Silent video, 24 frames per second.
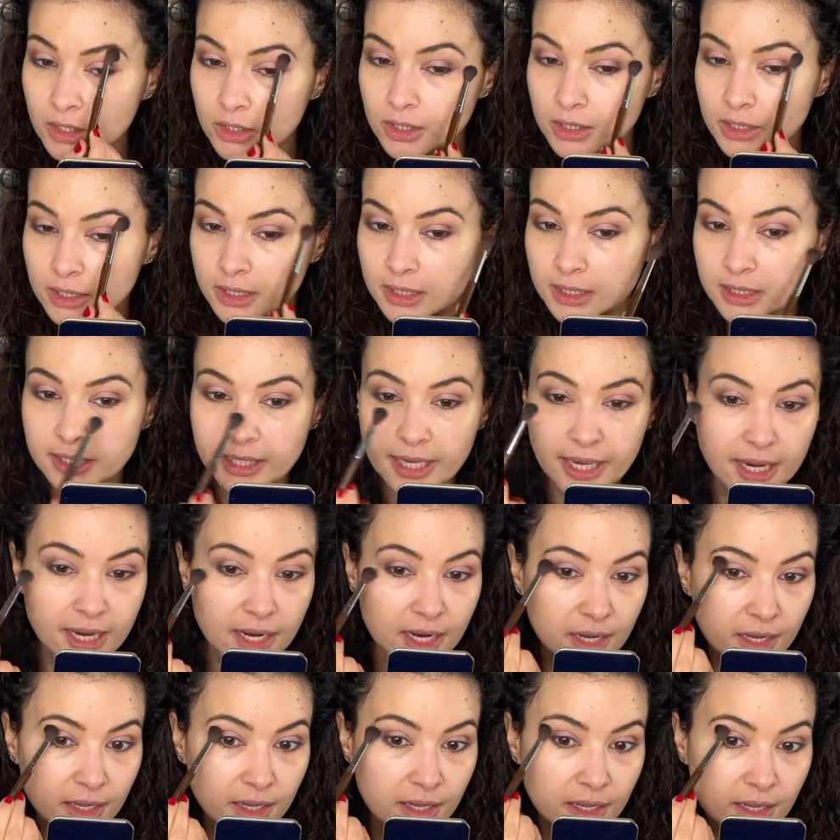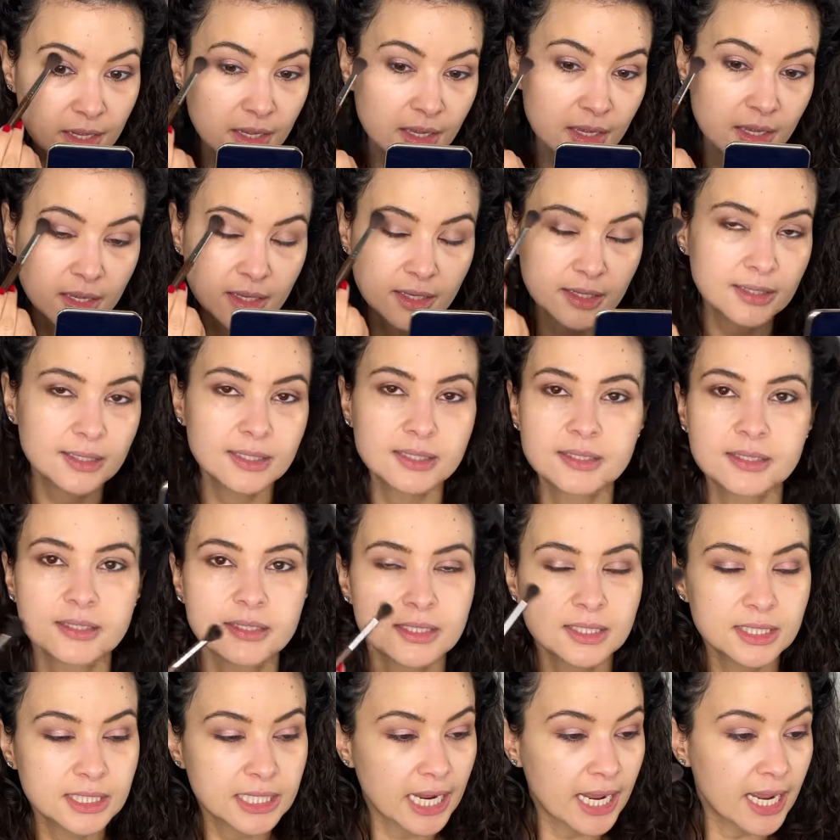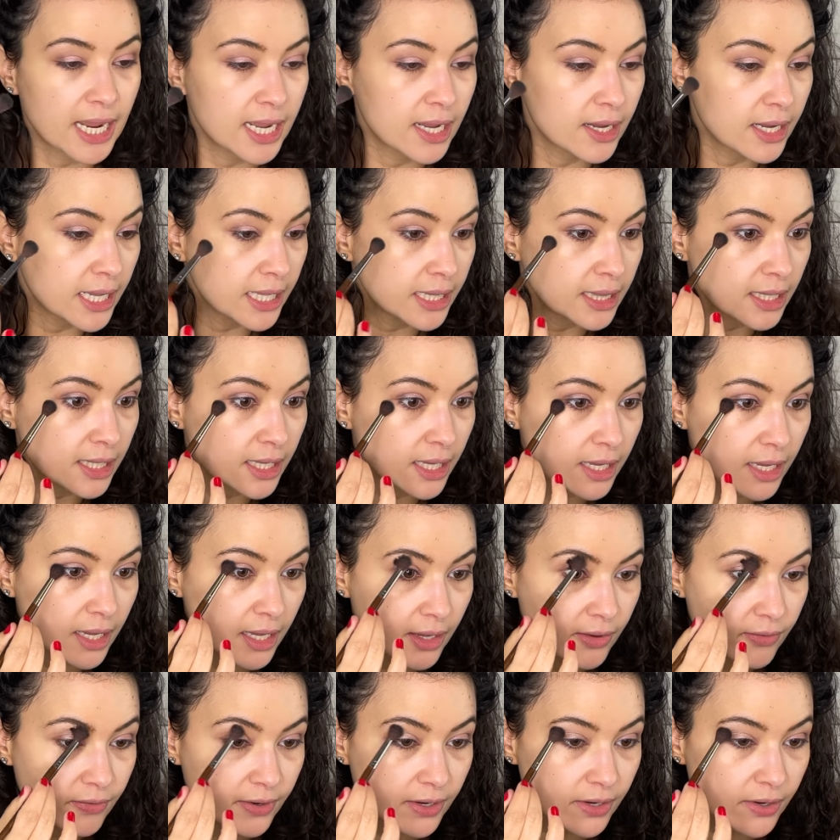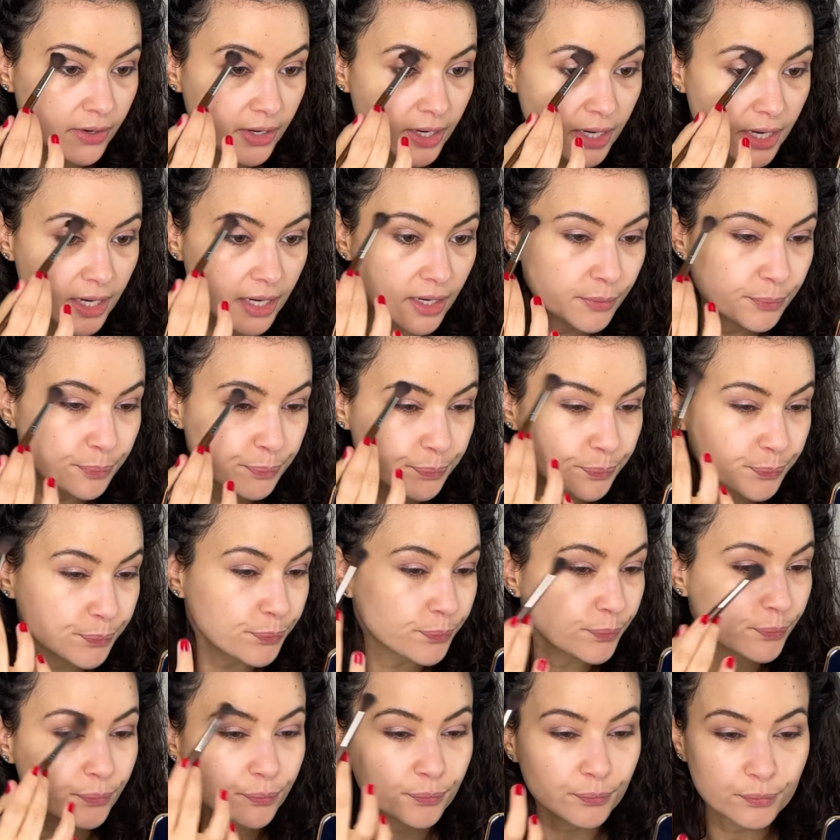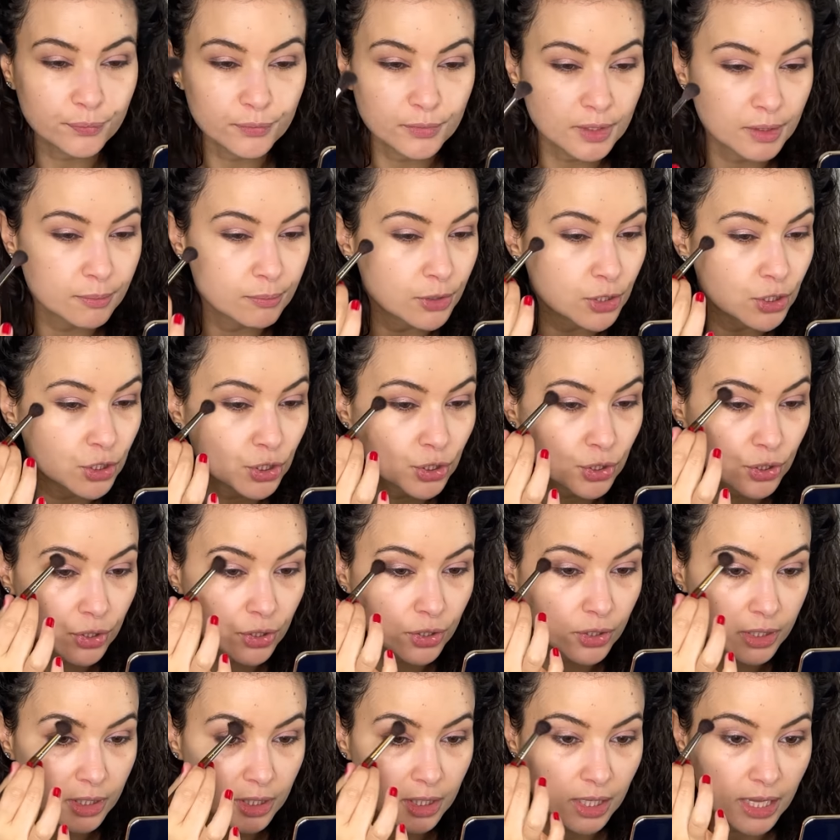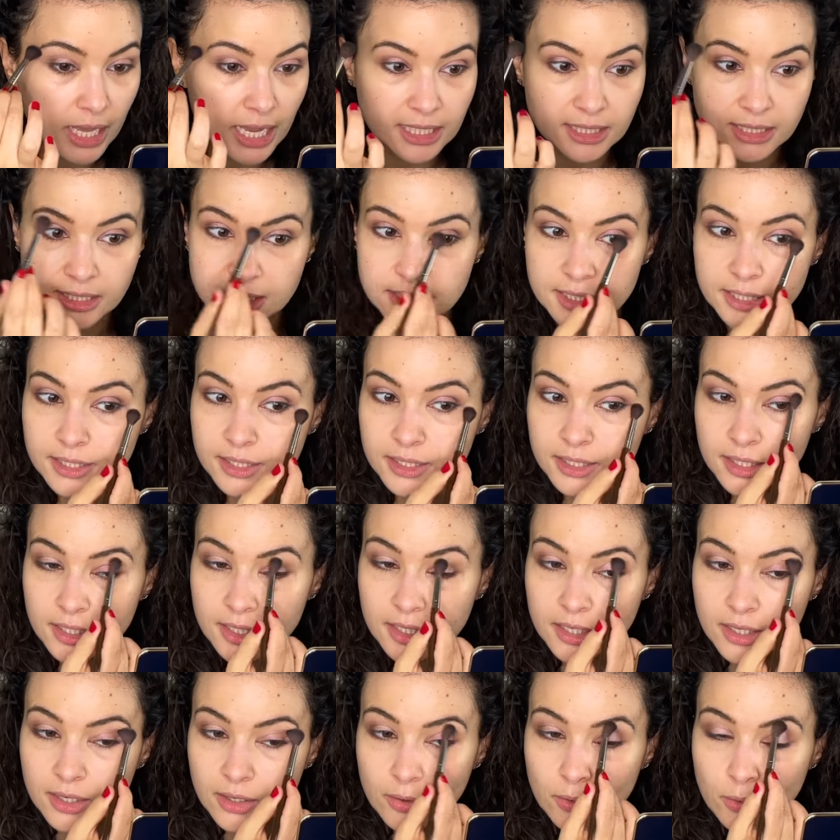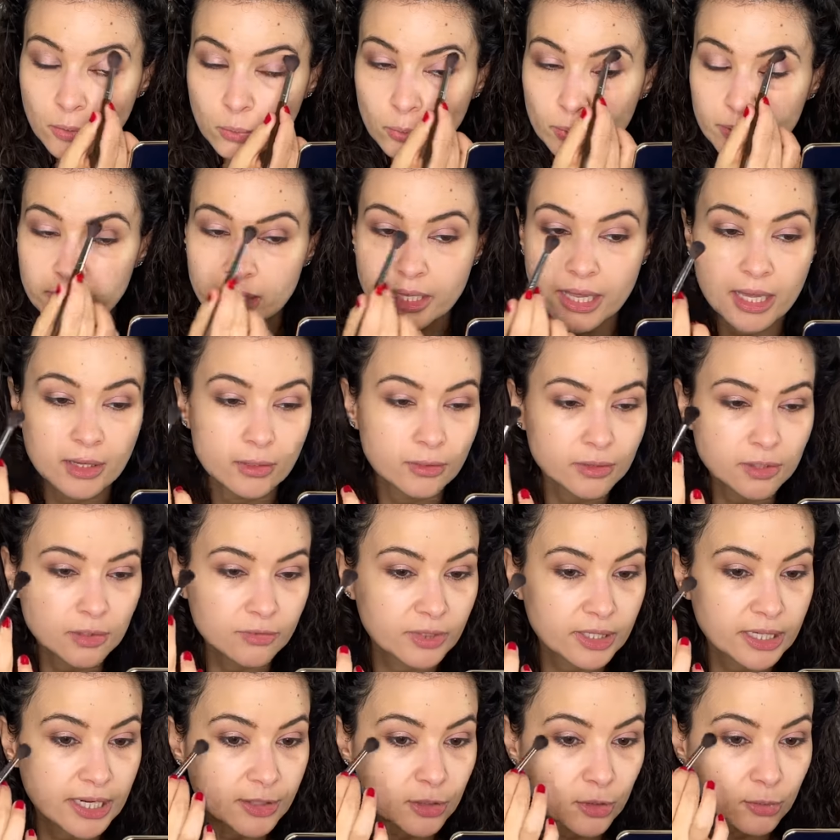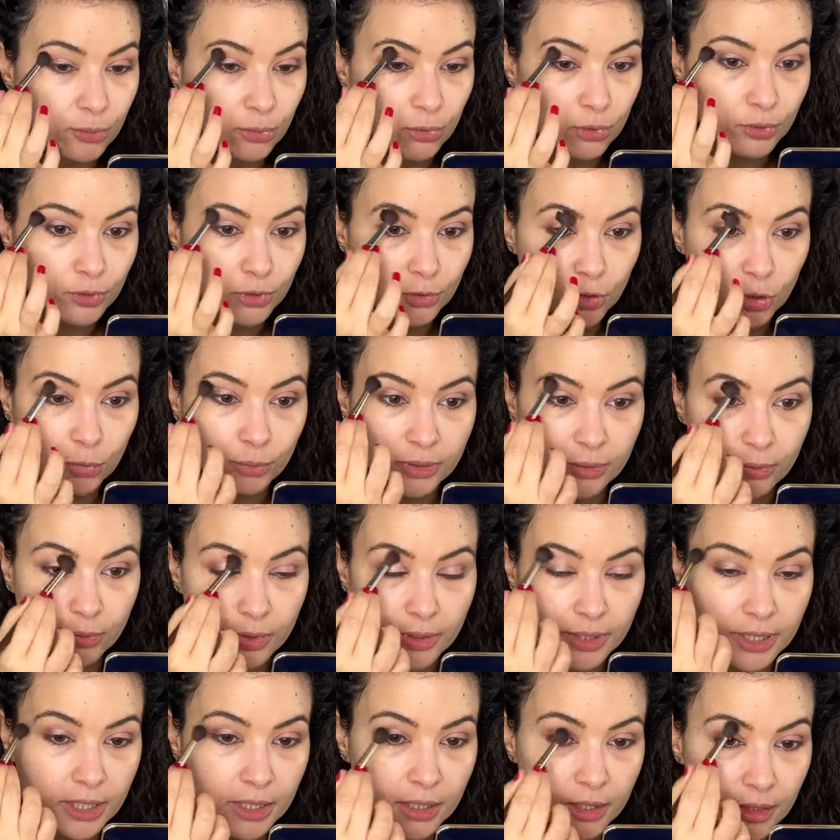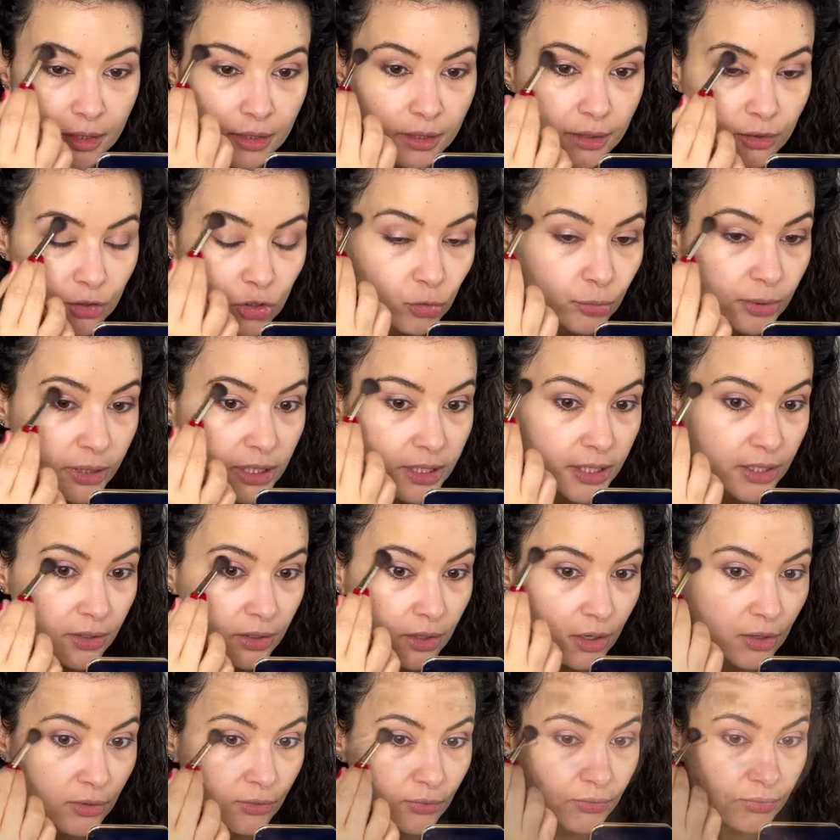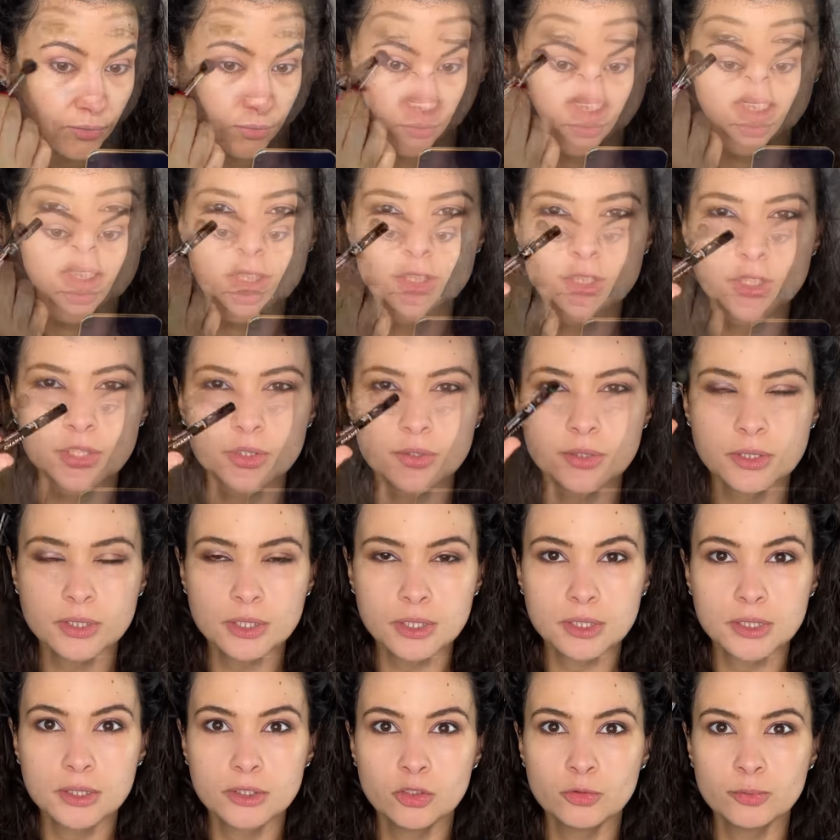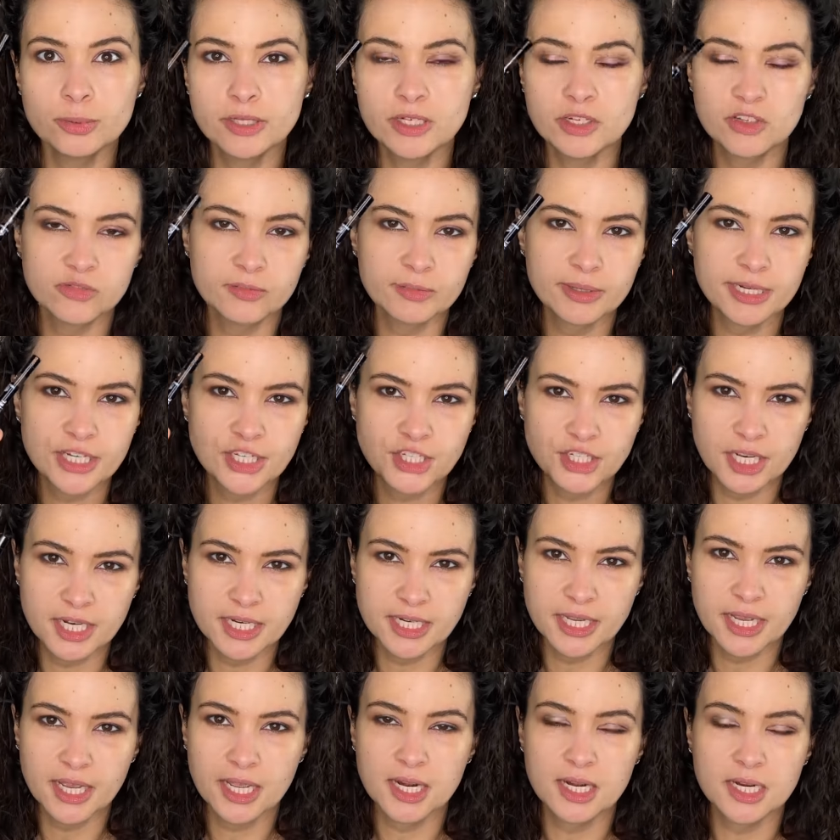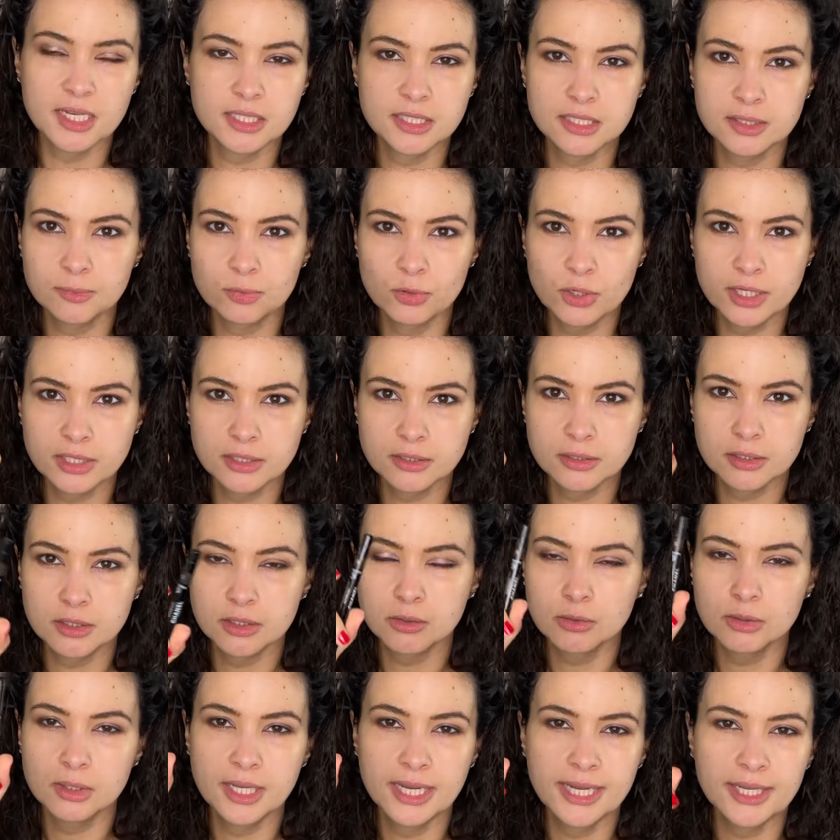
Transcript: just to say, this is staying in the very mature, classic wheelhouse of Clé de Peau, so don't be worried. Don't be scared off. I just used a little bit of my Chanel Espresso